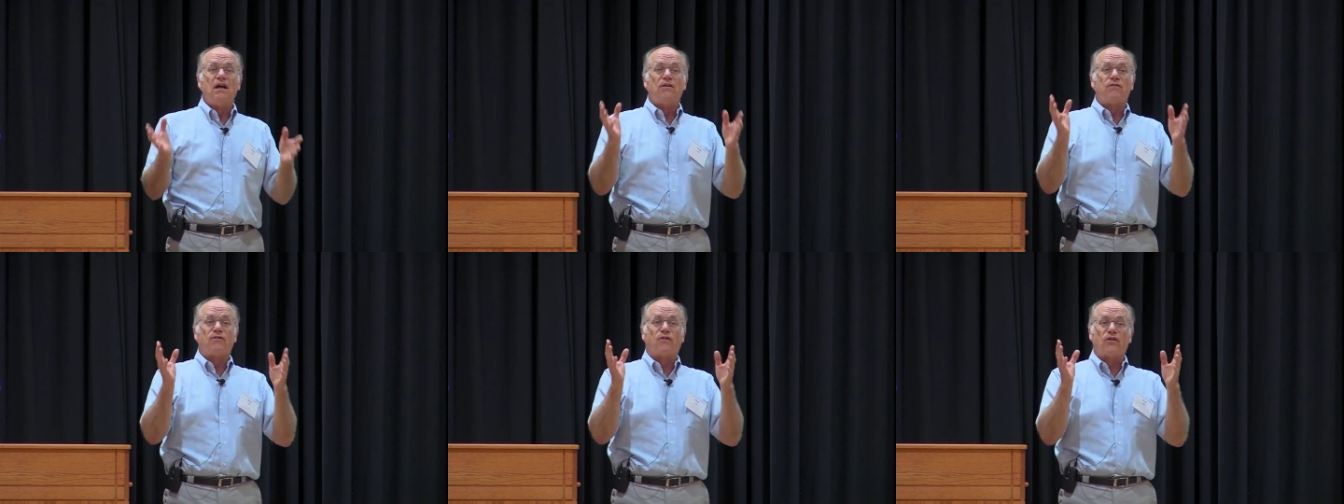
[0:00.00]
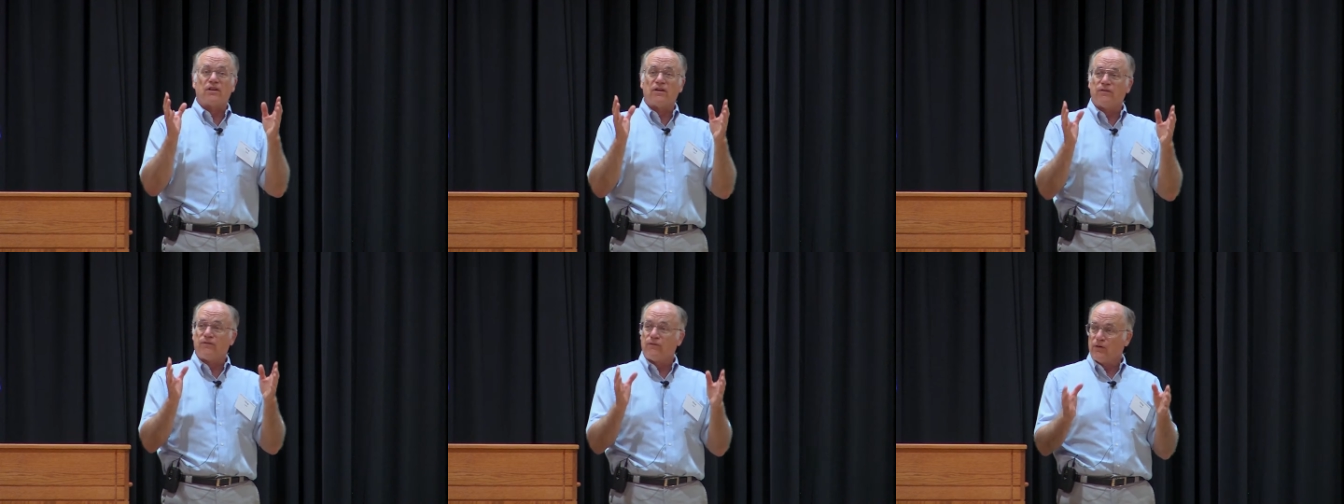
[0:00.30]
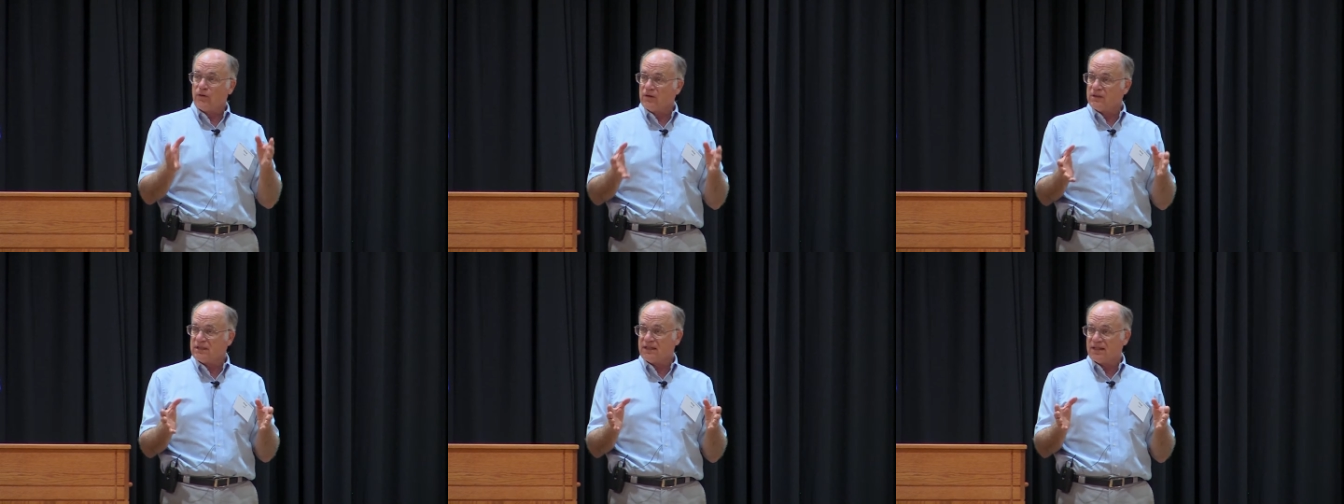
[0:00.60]
For the
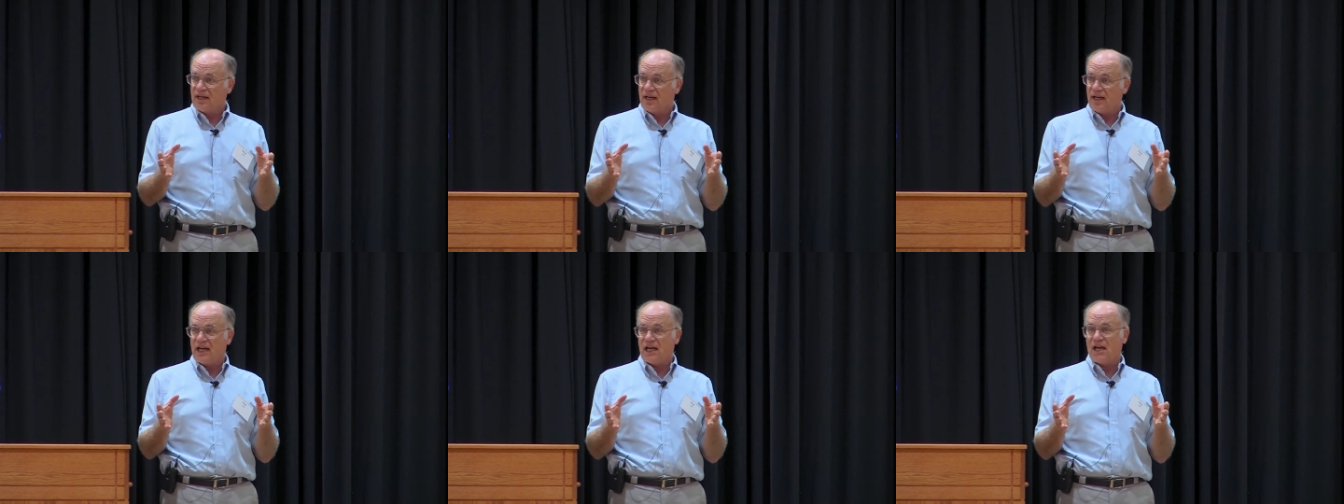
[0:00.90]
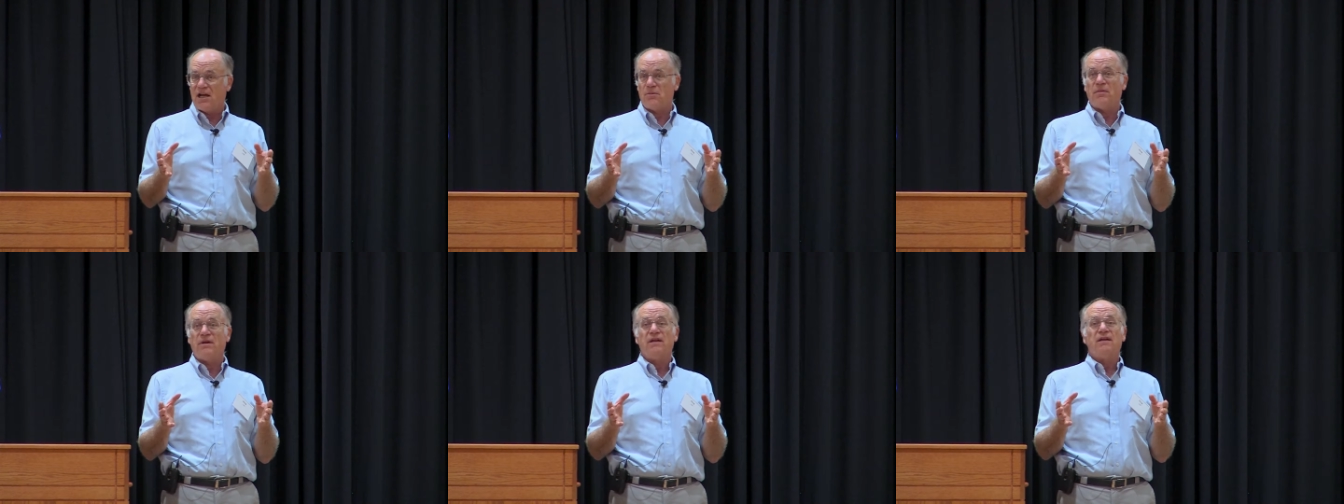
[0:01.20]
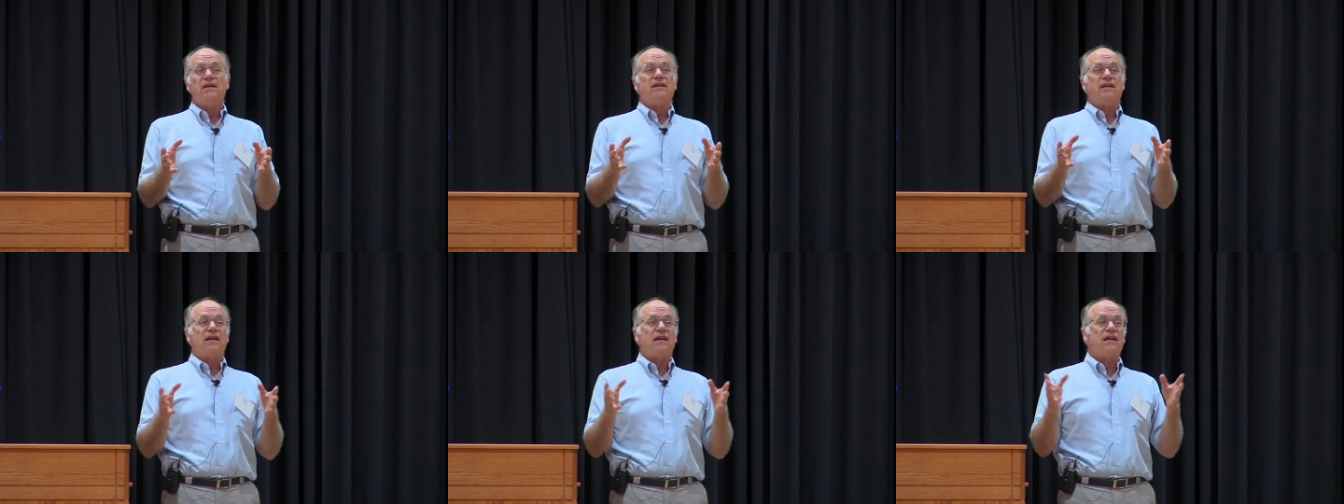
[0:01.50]
first time
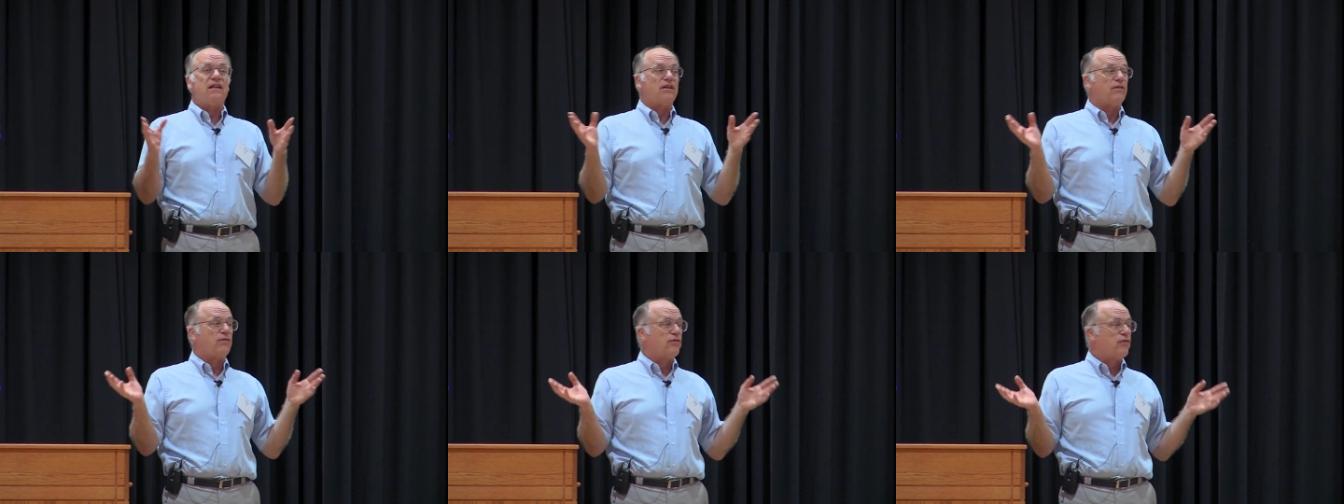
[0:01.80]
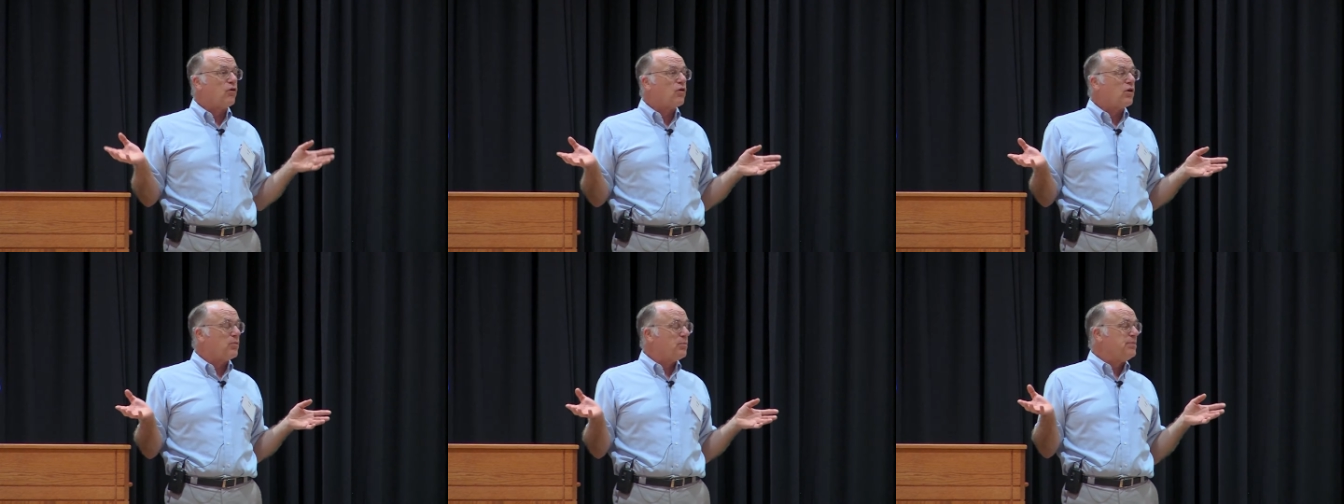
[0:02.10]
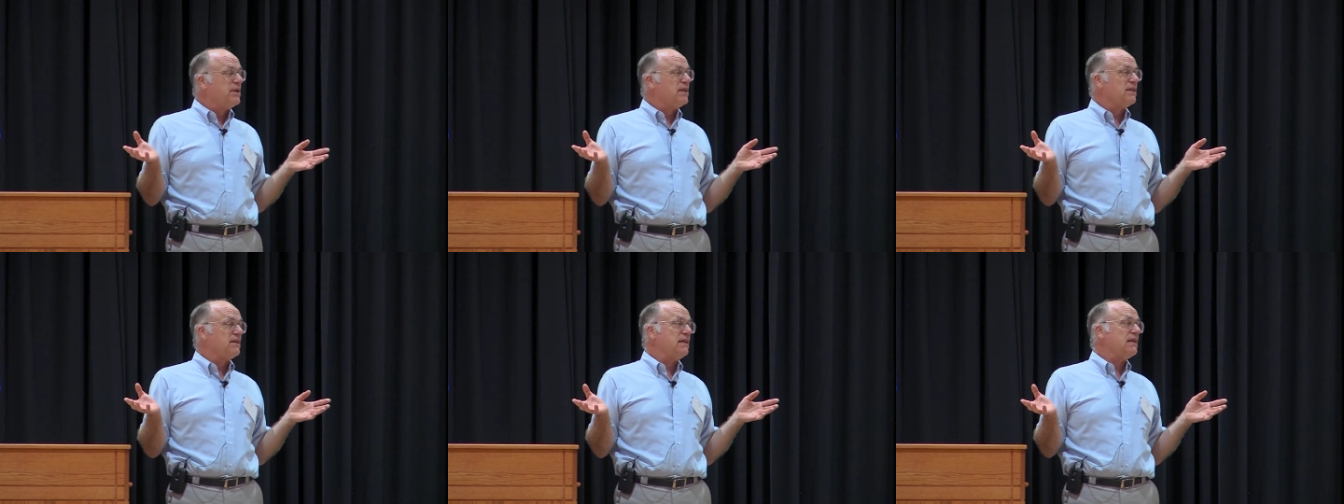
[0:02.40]
in the 4
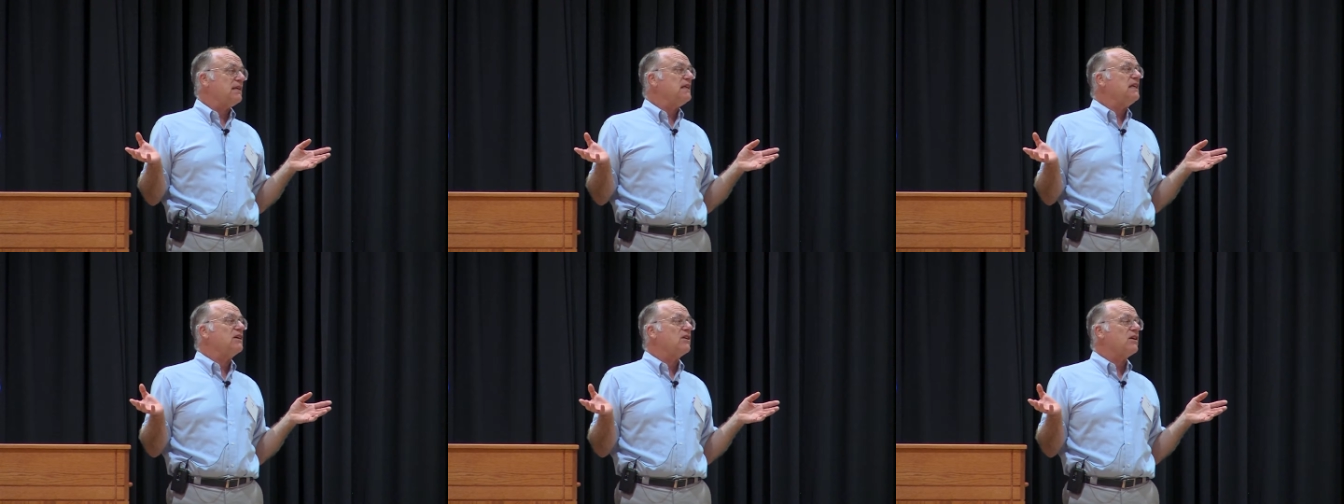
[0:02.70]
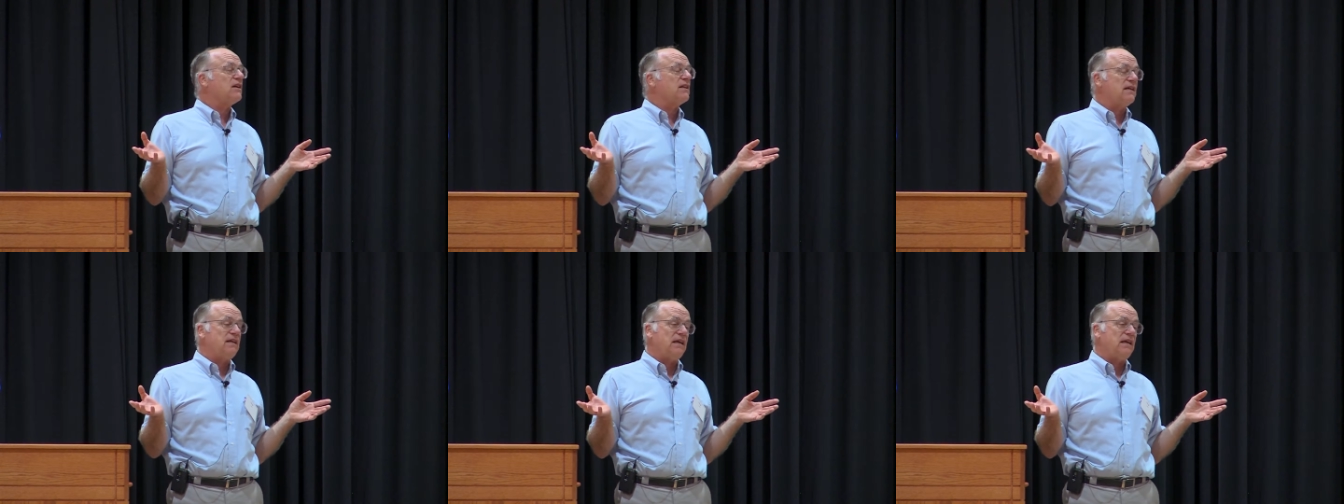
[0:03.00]
billion year